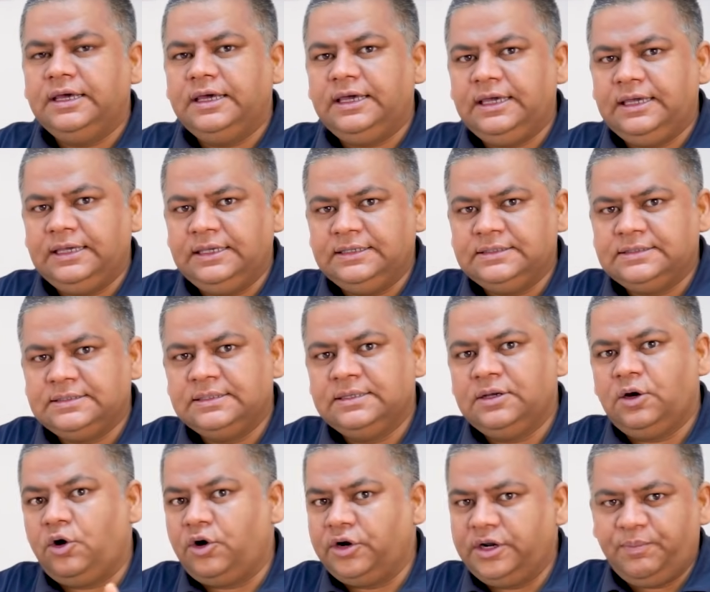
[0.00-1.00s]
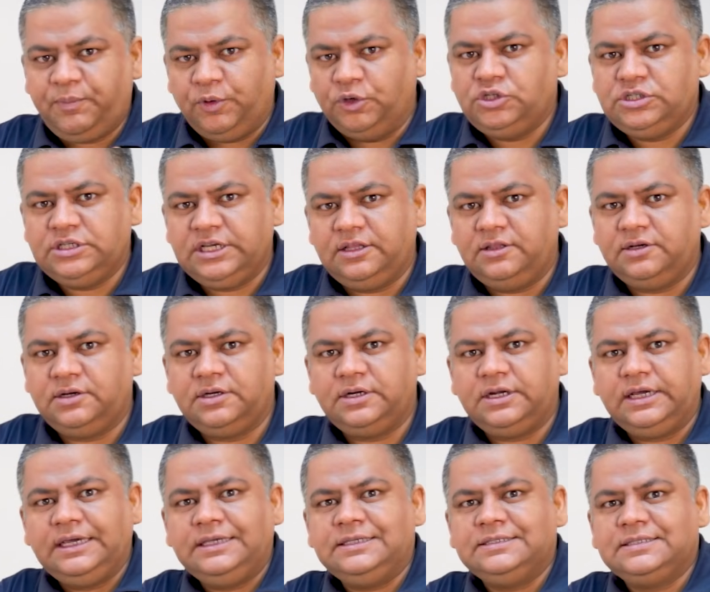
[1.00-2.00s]
is or a put
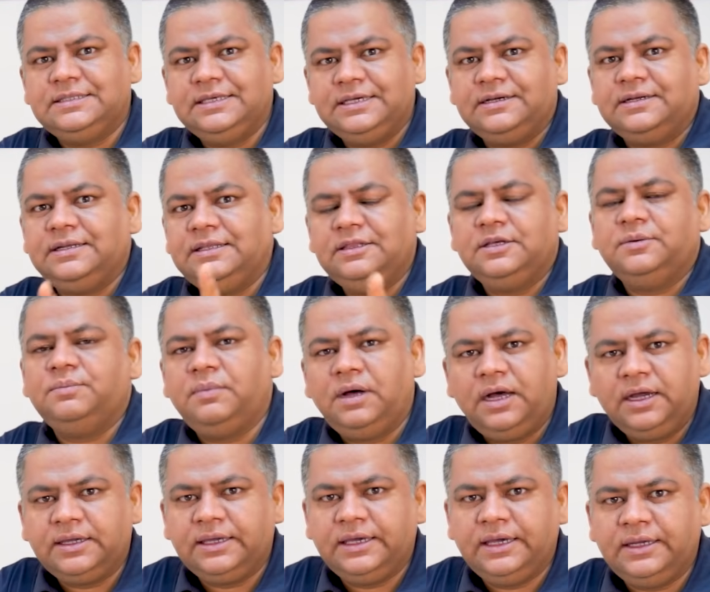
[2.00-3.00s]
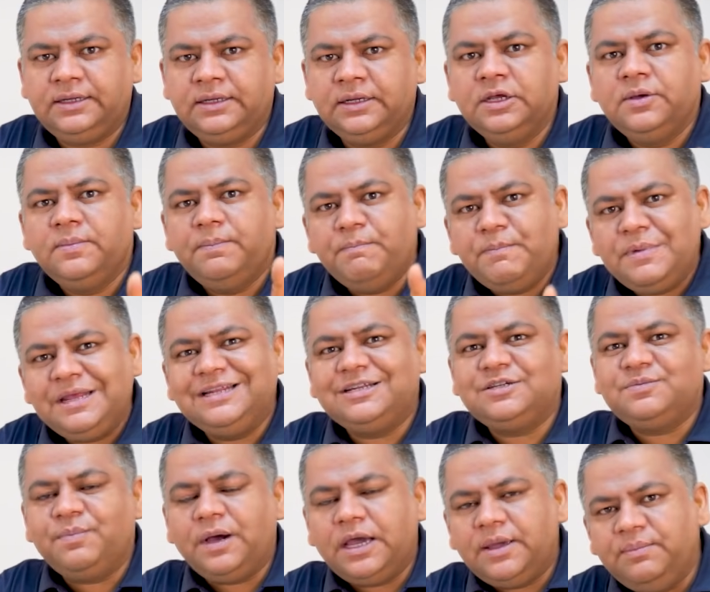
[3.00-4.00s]
seller is there in the market
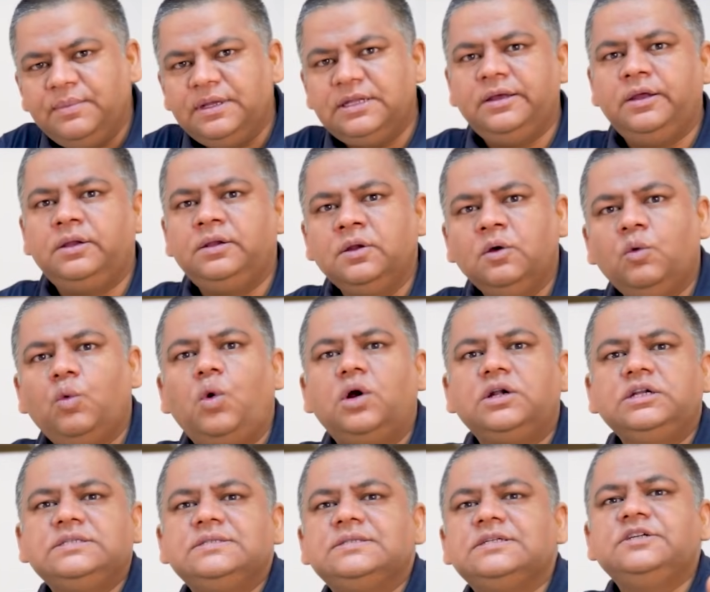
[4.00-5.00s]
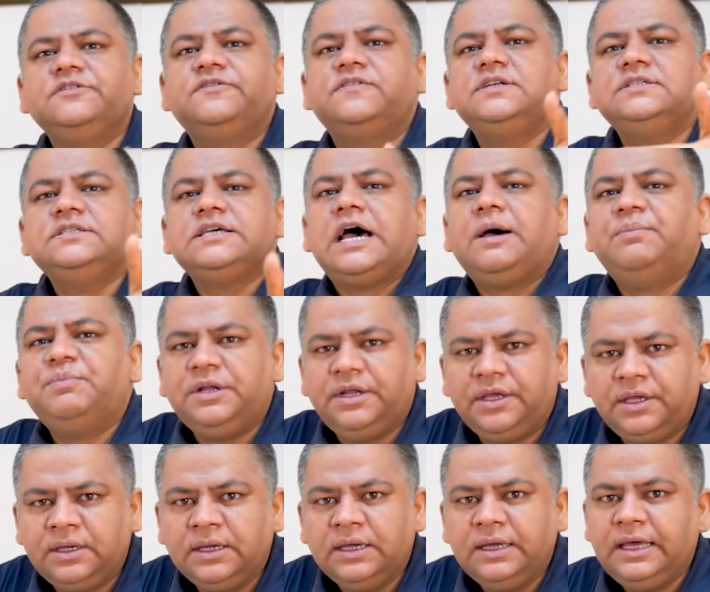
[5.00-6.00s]
minute by minute, what is the difference
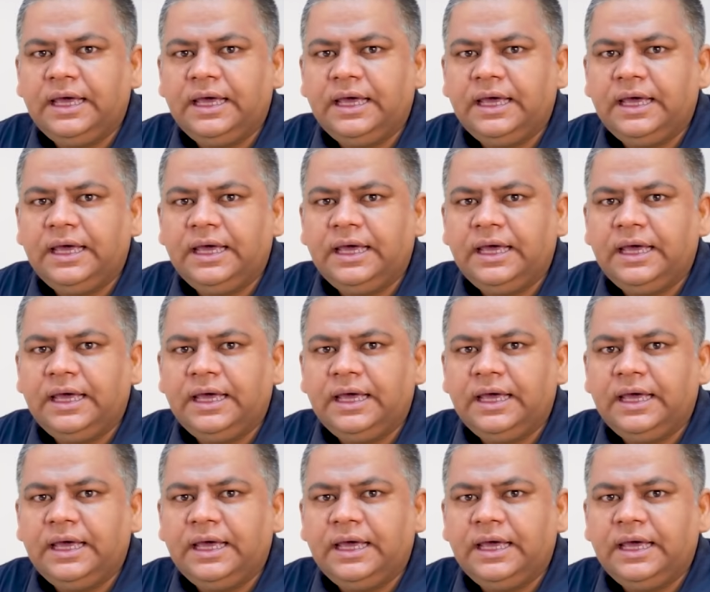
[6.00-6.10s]
happening